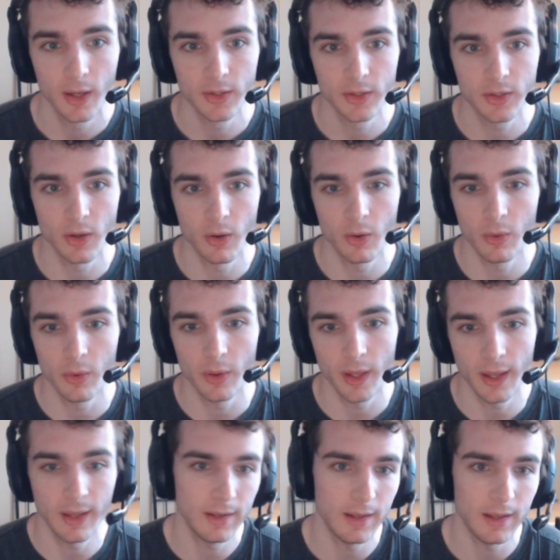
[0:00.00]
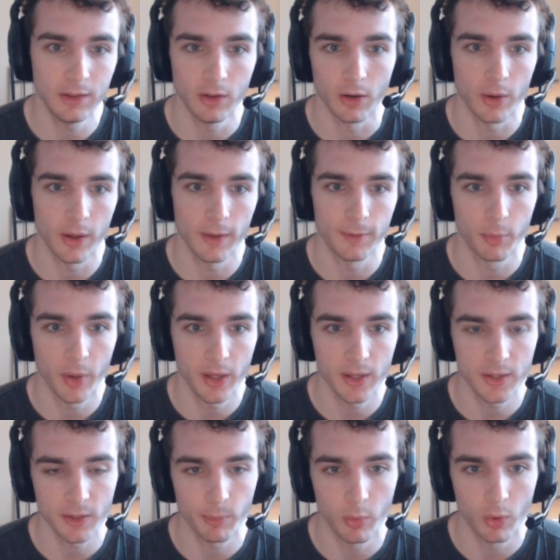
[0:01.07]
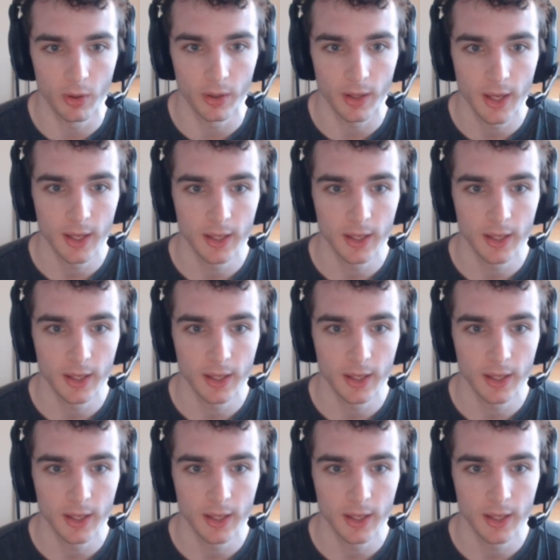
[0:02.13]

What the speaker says: So, and if you're playing a support,